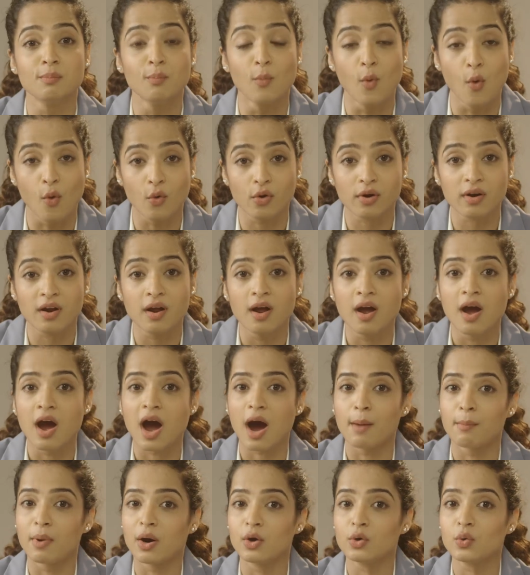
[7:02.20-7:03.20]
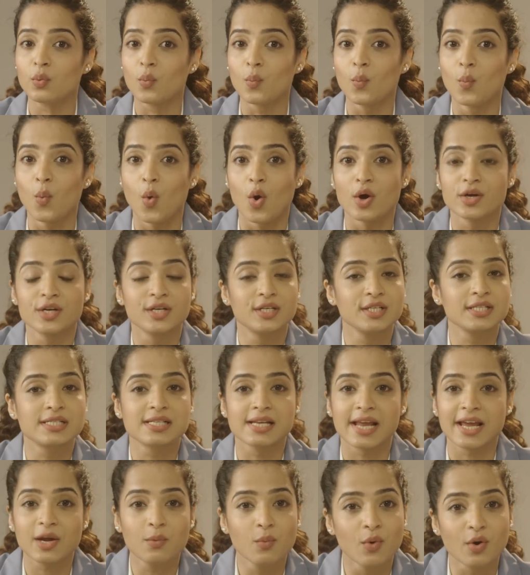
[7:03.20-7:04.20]
more about what it is
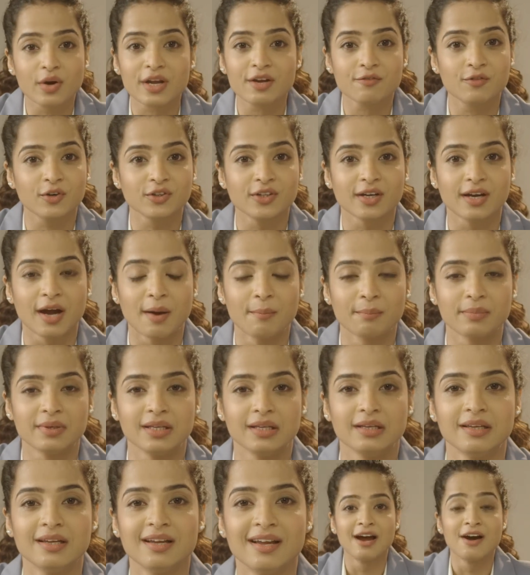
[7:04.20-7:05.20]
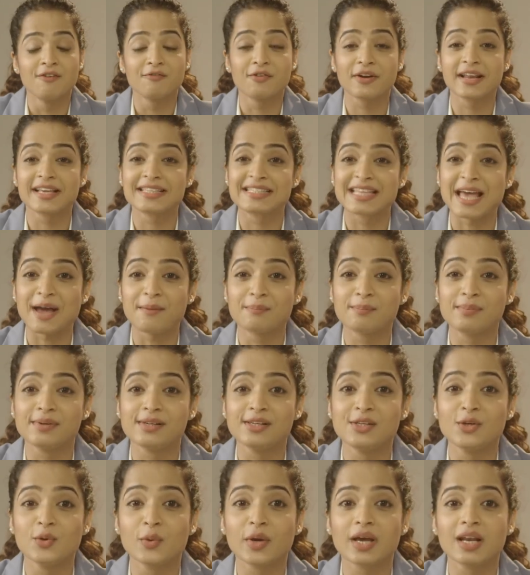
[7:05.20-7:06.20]
like working for the company. For example,
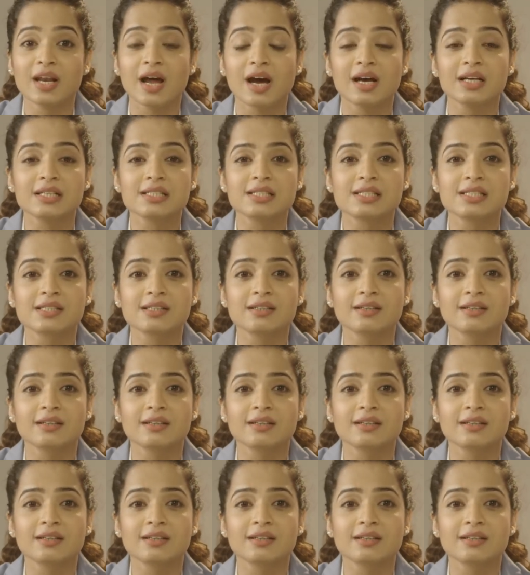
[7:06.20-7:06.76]
you can ask,